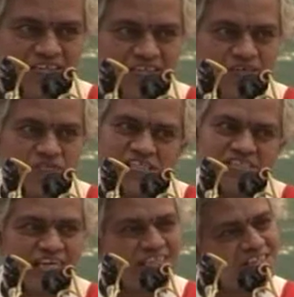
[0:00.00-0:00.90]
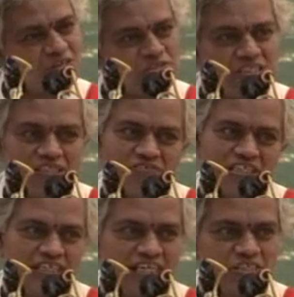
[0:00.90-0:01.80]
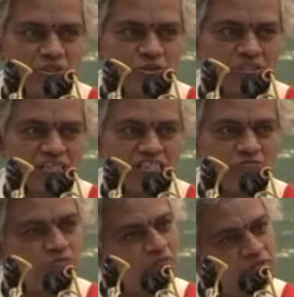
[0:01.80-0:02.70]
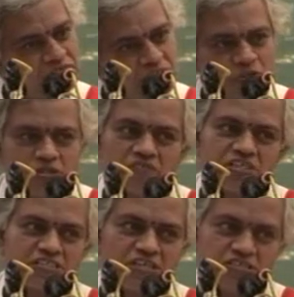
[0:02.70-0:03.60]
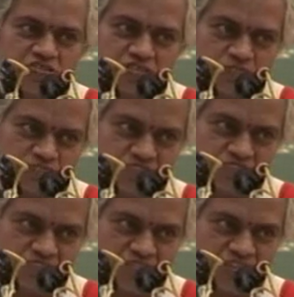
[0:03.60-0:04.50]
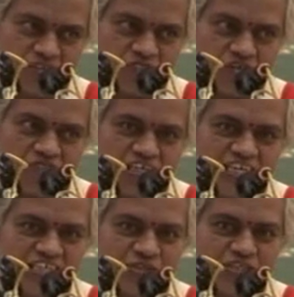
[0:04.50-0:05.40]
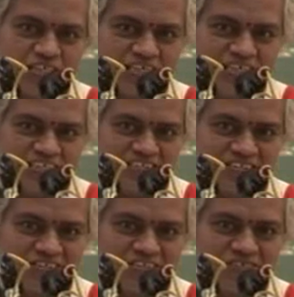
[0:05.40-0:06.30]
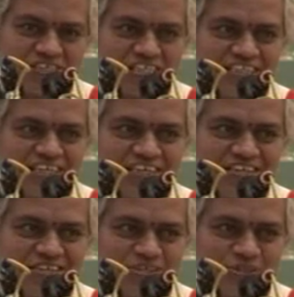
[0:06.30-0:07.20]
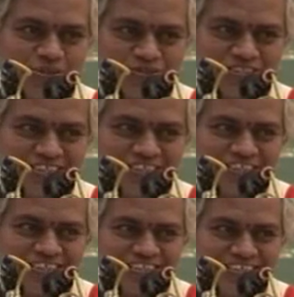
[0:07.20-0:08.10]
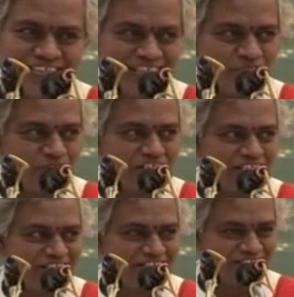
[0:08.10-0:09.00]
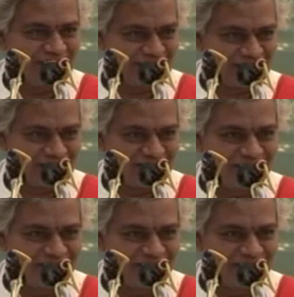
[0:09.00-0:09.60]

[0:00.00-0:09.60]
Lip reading: If I chant 1028 suktas, it will be 52 hours non-stop from one end to the other end, which I dare not do in this present context.